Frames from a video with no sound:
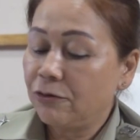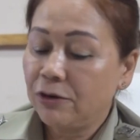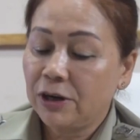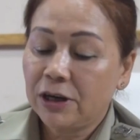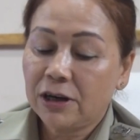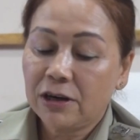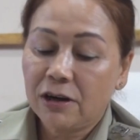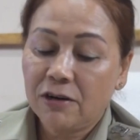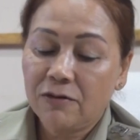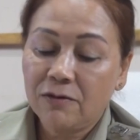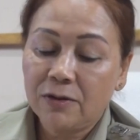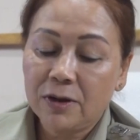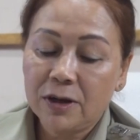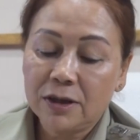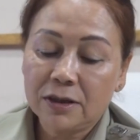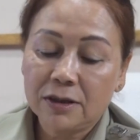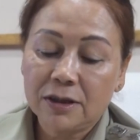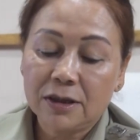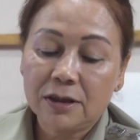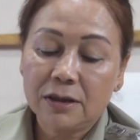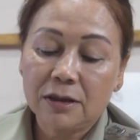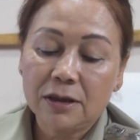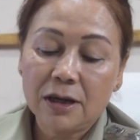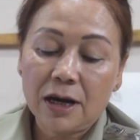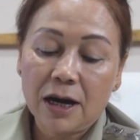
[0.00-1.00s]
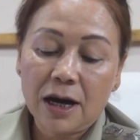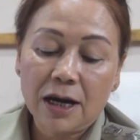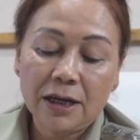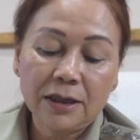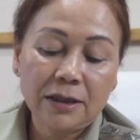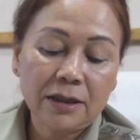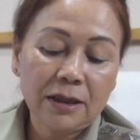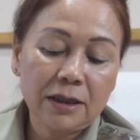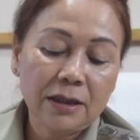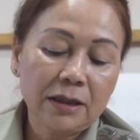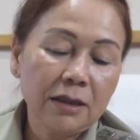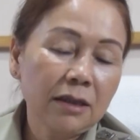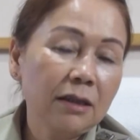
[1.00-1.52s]
recovered, I
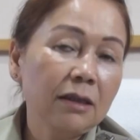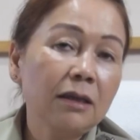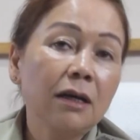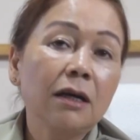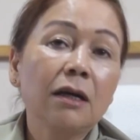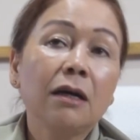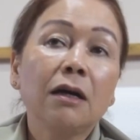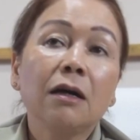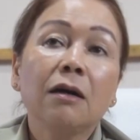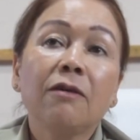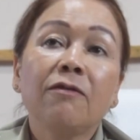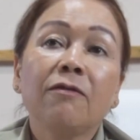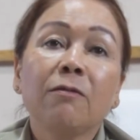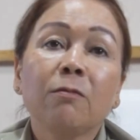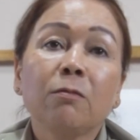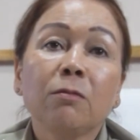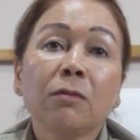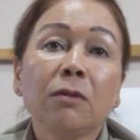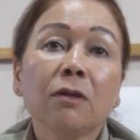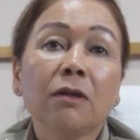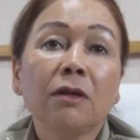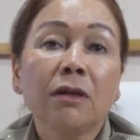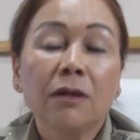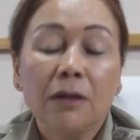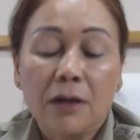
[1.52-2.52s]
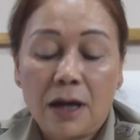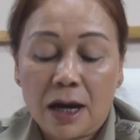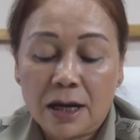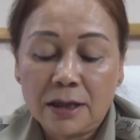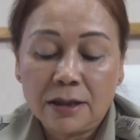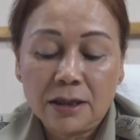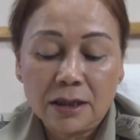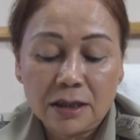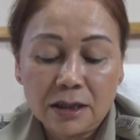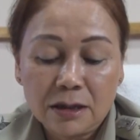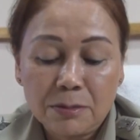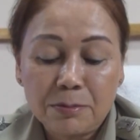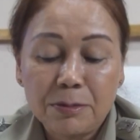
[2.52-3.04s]
think the